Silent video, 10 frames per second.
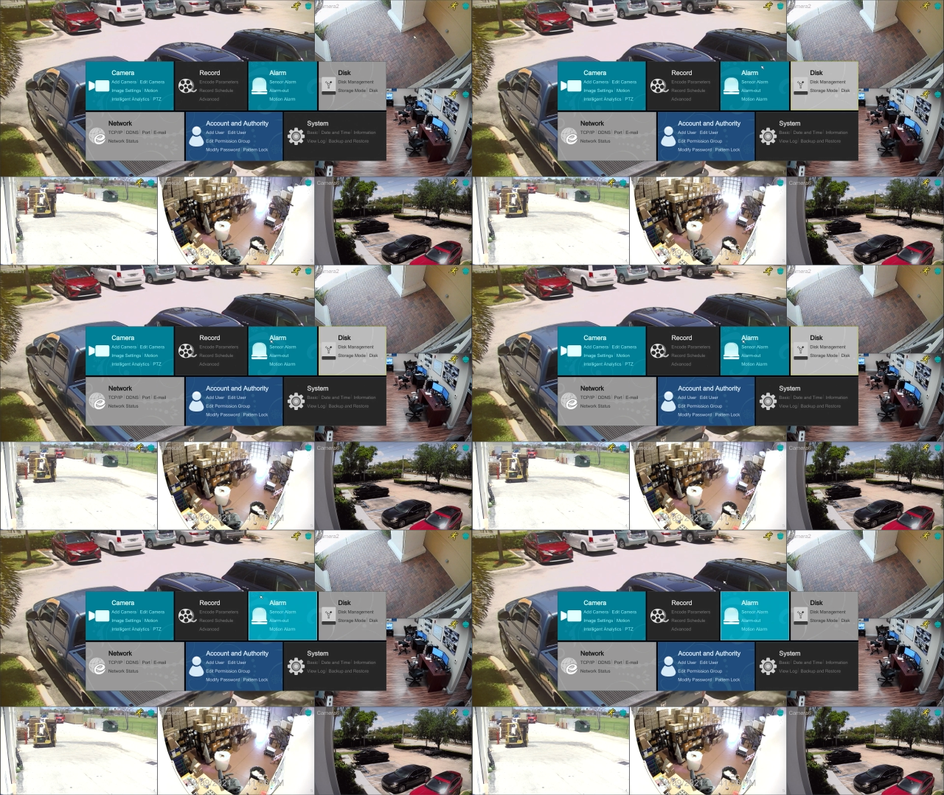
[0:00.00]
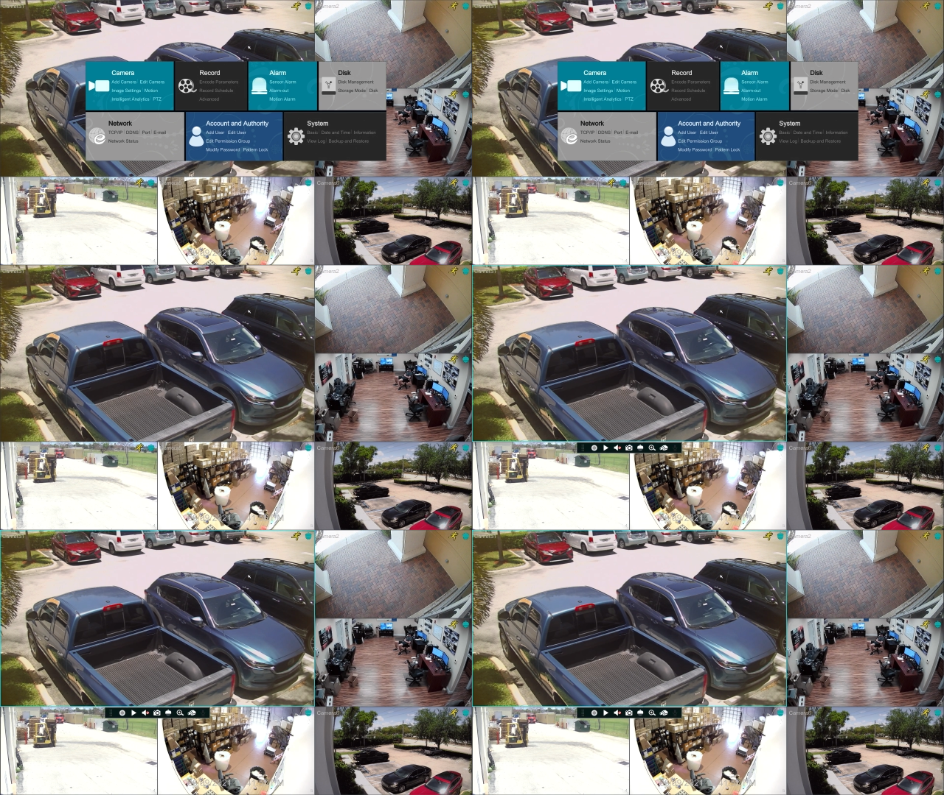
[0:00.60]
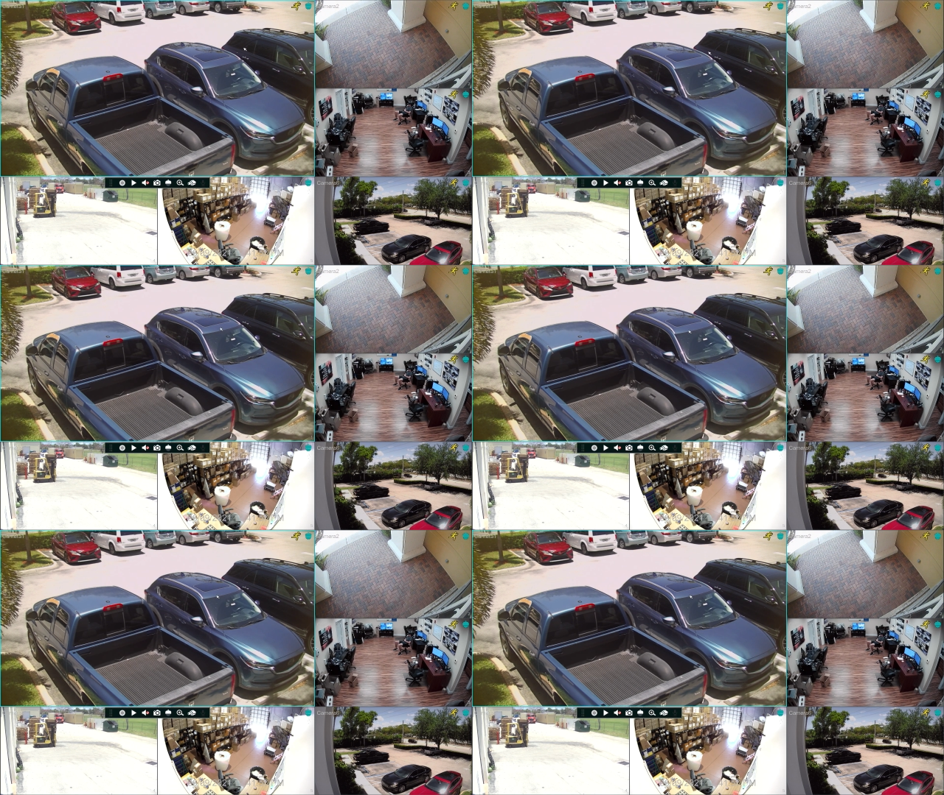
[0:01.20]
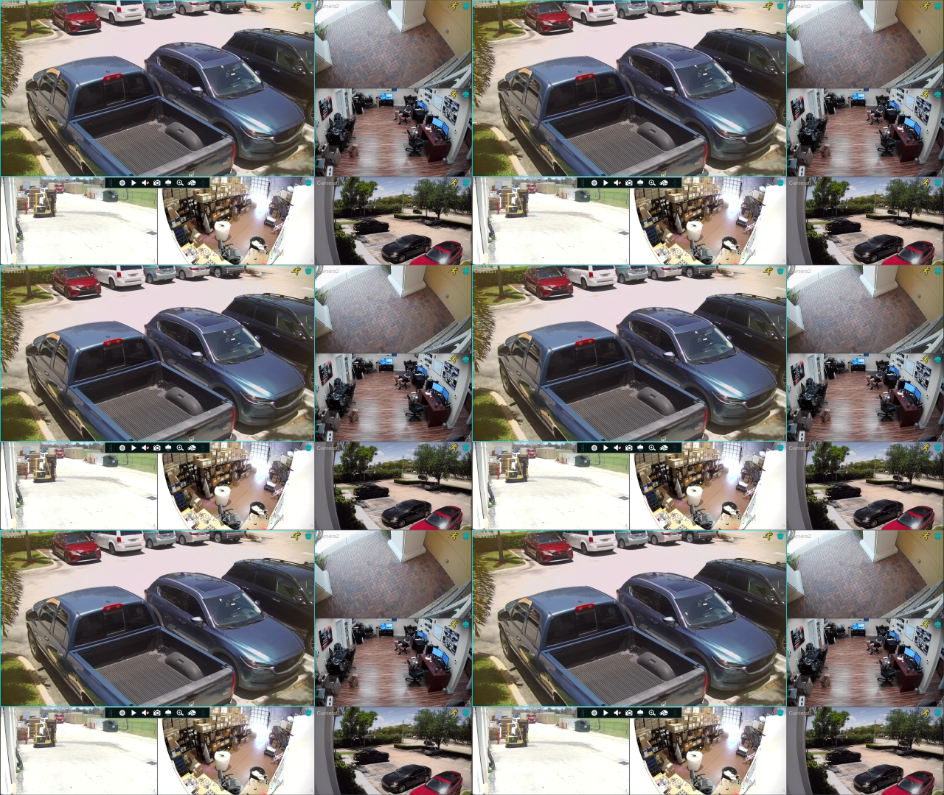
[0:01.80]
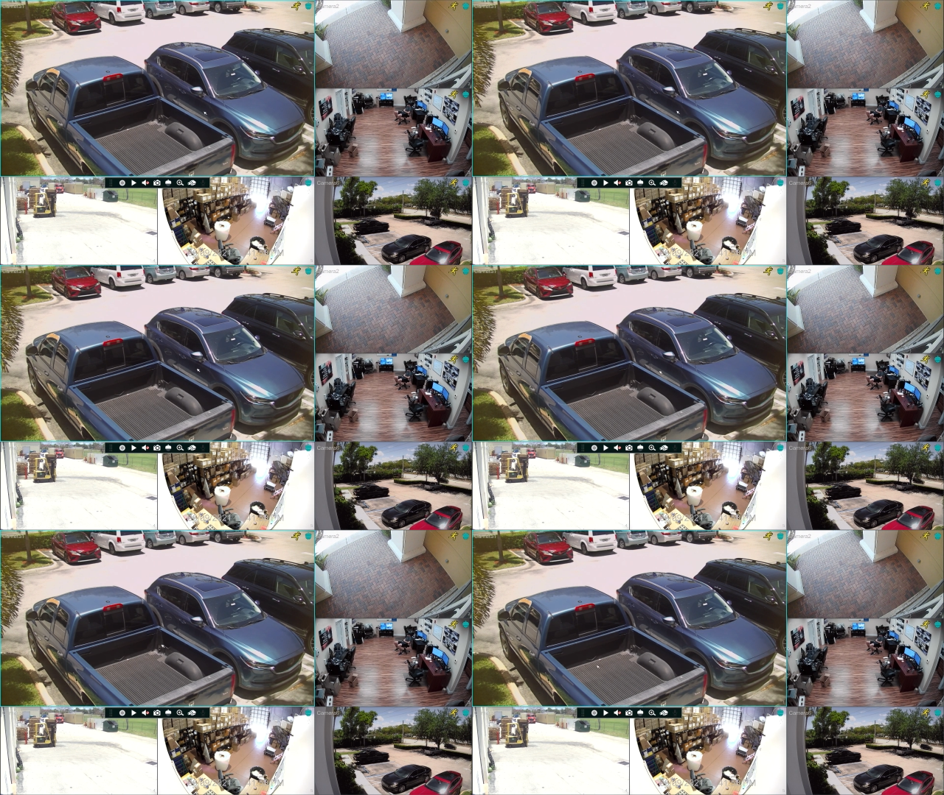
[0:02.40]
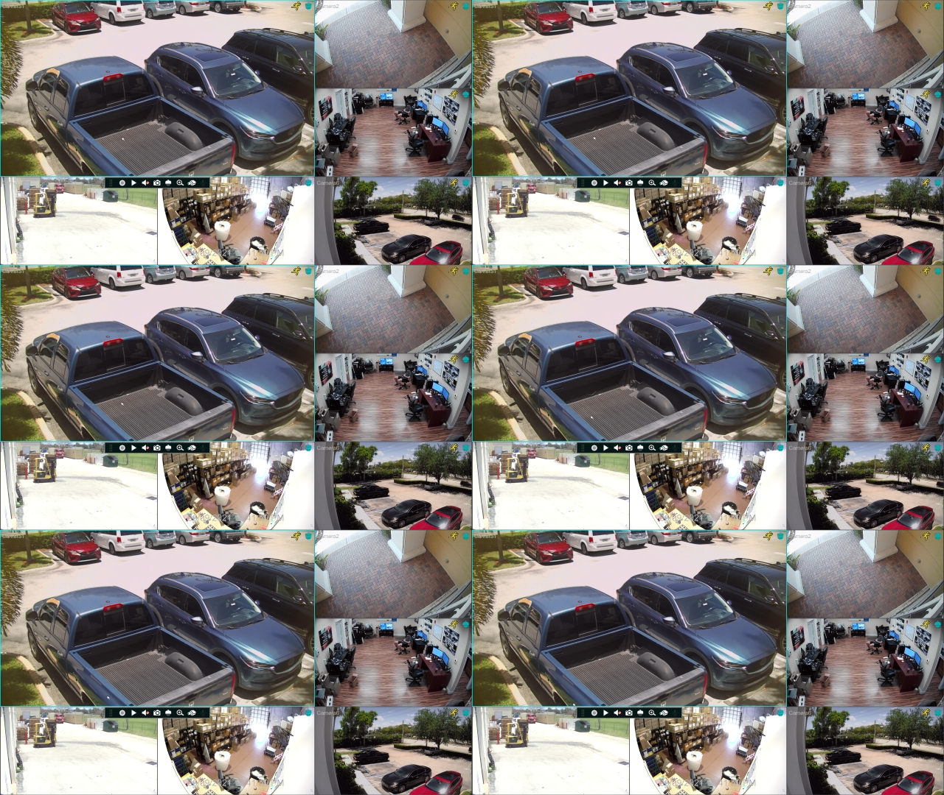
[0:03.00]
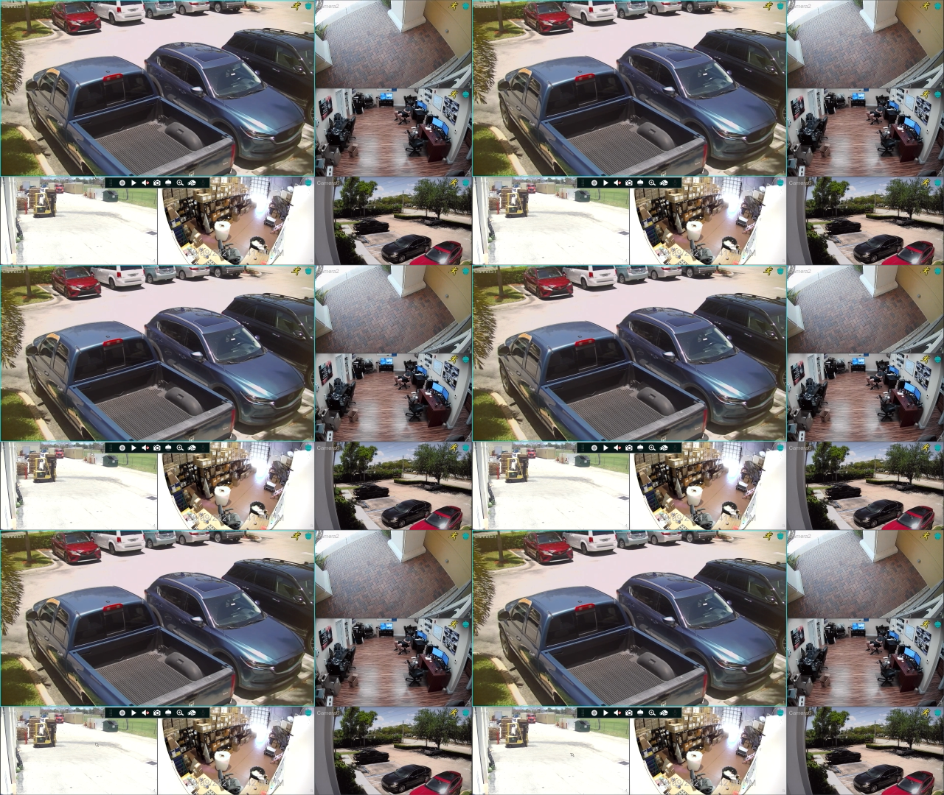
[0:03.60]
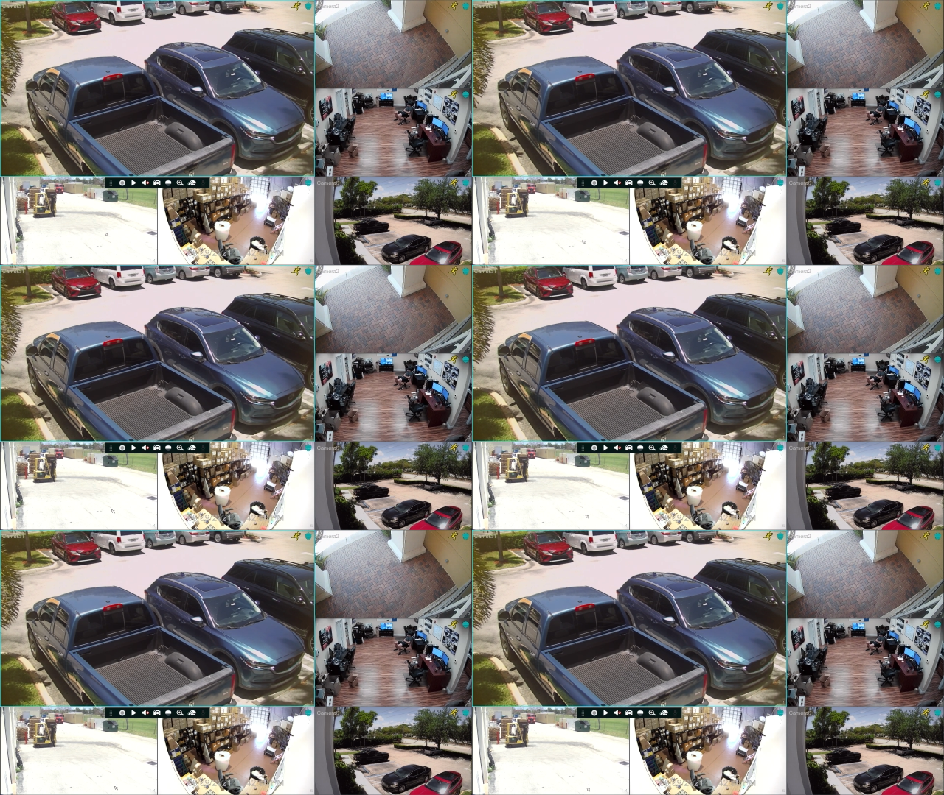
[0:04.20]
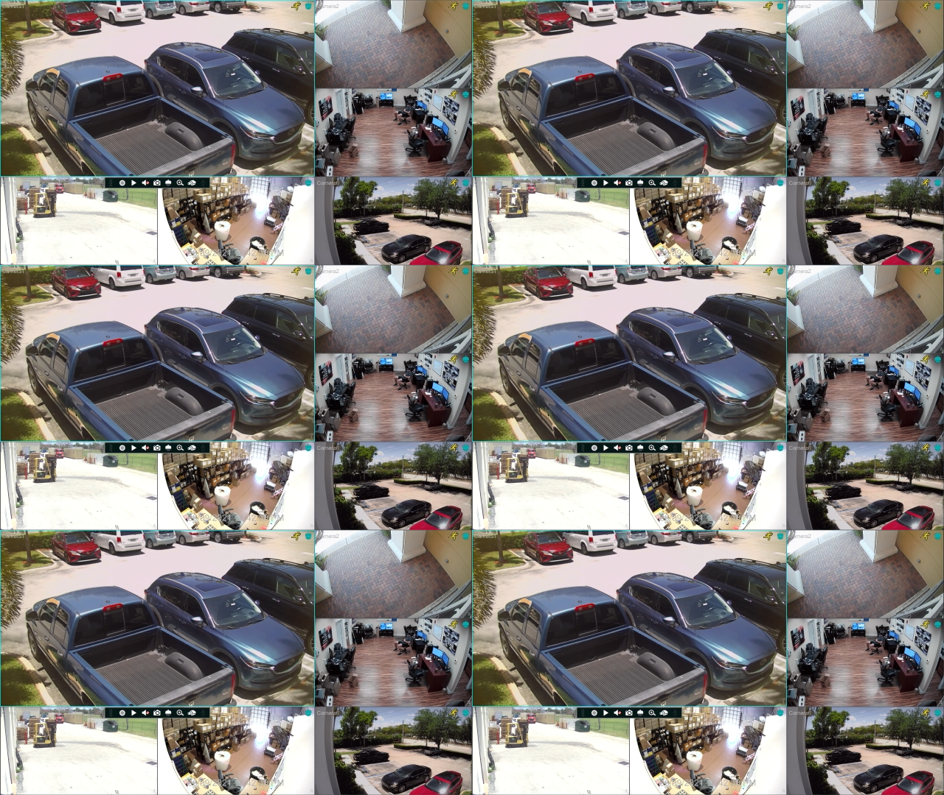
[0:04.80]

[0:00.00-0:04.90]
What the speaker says: Nobody's mouth can be seen.